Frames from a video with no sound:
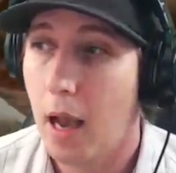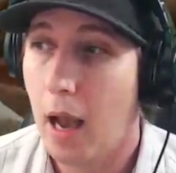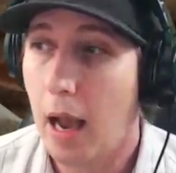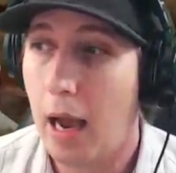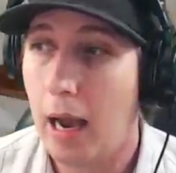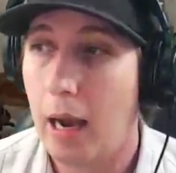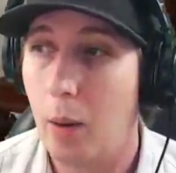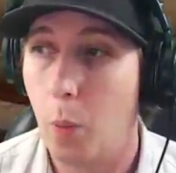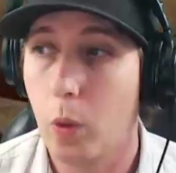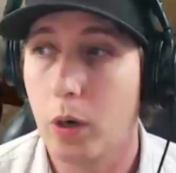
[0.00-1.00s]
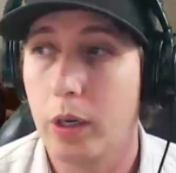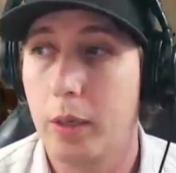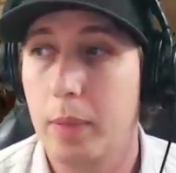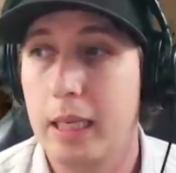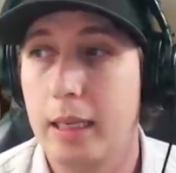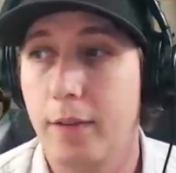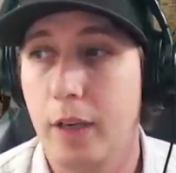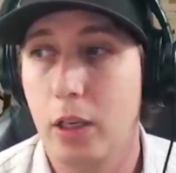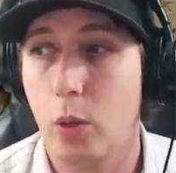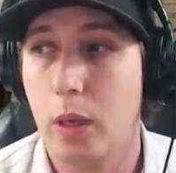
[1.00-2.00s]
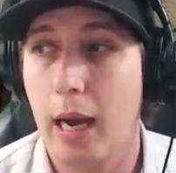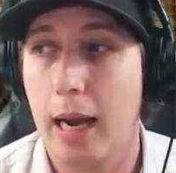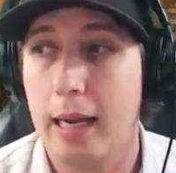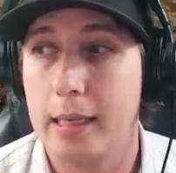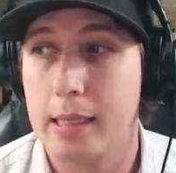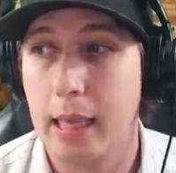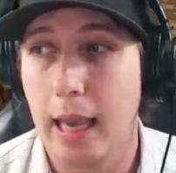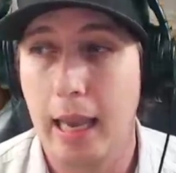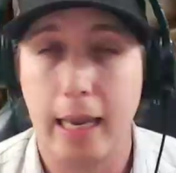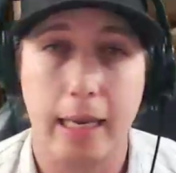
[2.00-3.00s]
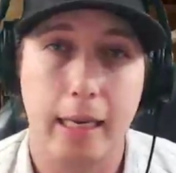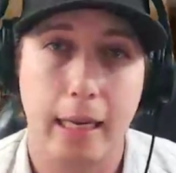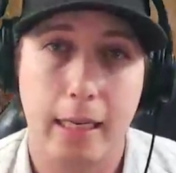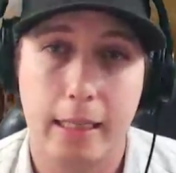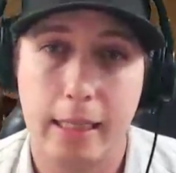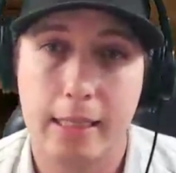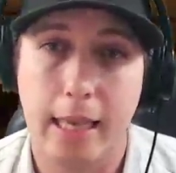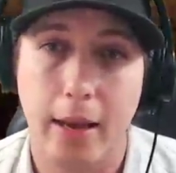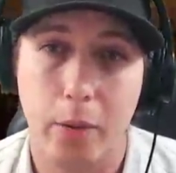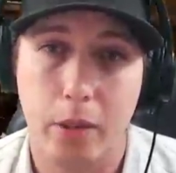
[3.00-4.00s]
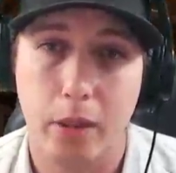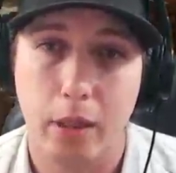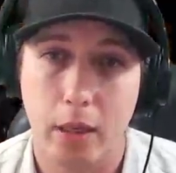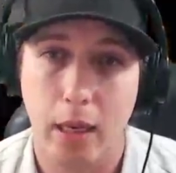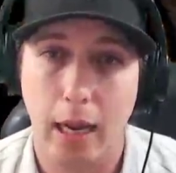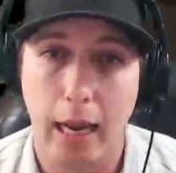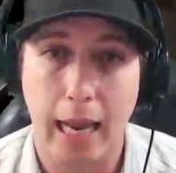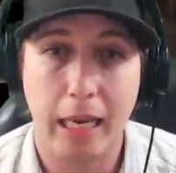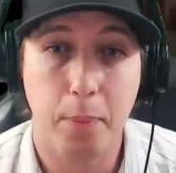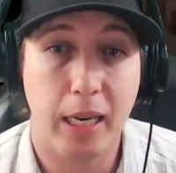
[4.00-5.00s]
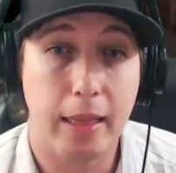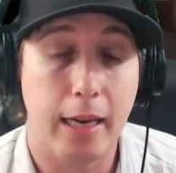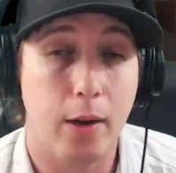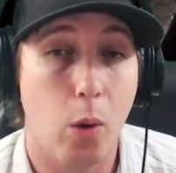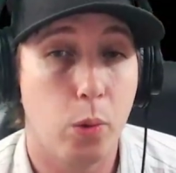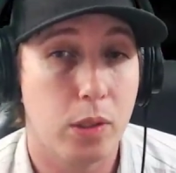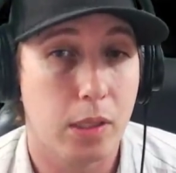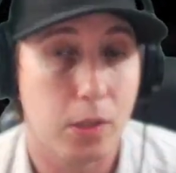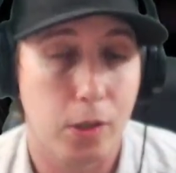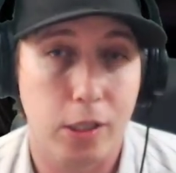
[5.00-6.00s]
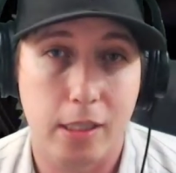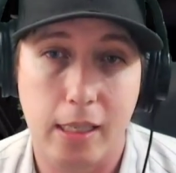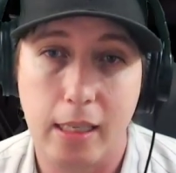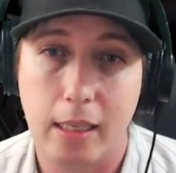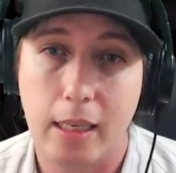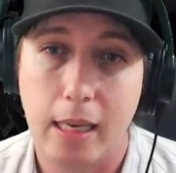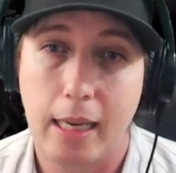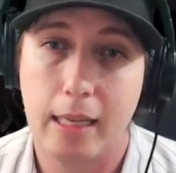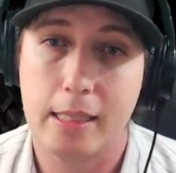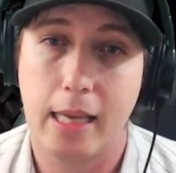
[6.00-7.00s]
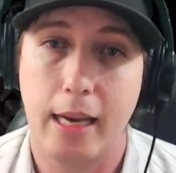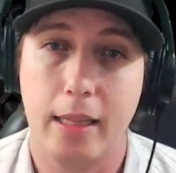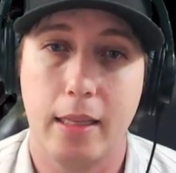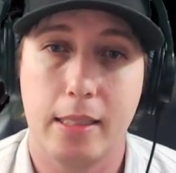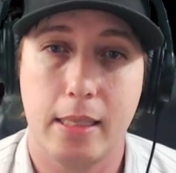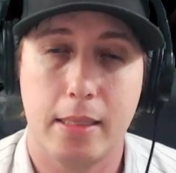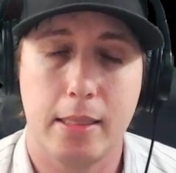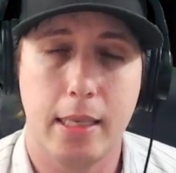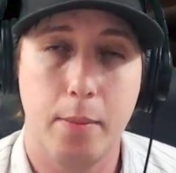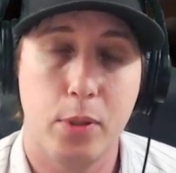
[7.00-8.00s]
we're going to be giving you guys a discount. Anybody that owns Insurgency inside of the Steam